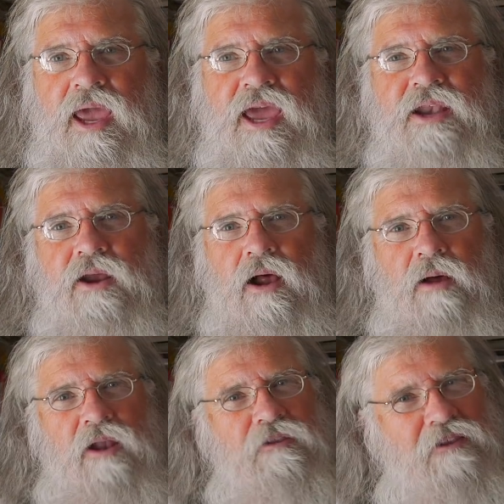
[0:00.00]
and
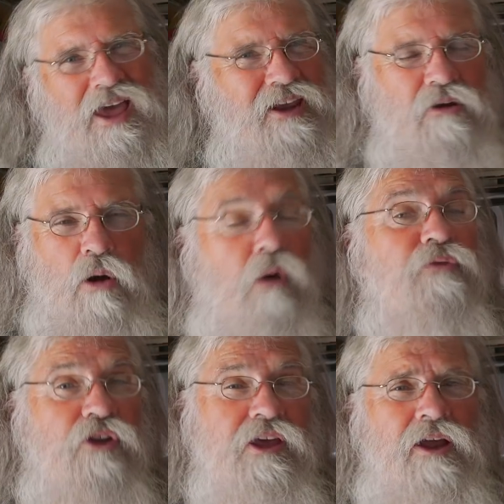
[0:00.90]
a light,
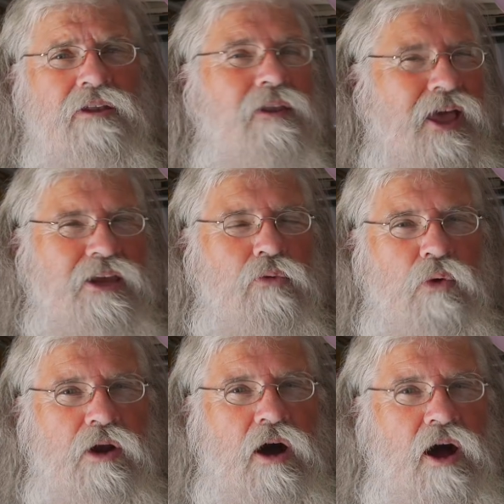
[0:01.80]
hopefully a light
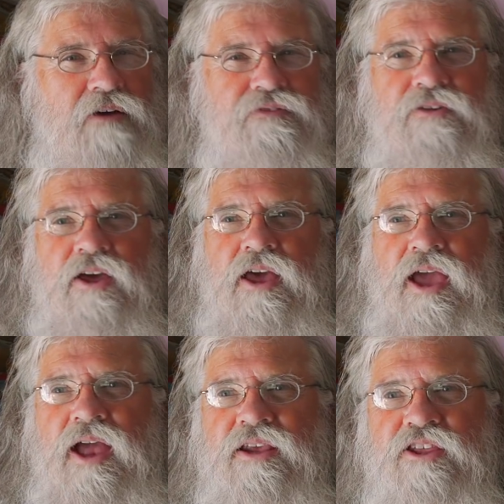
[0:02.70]
went off.
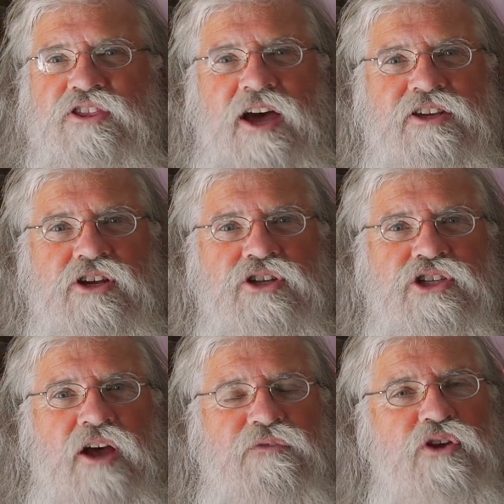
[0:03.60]
And you thought to
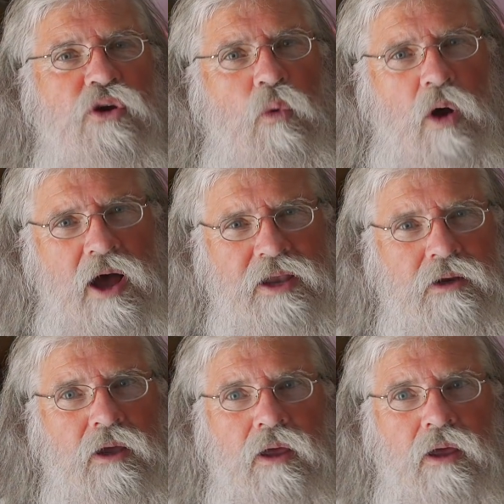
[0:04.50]
yourself, you know what?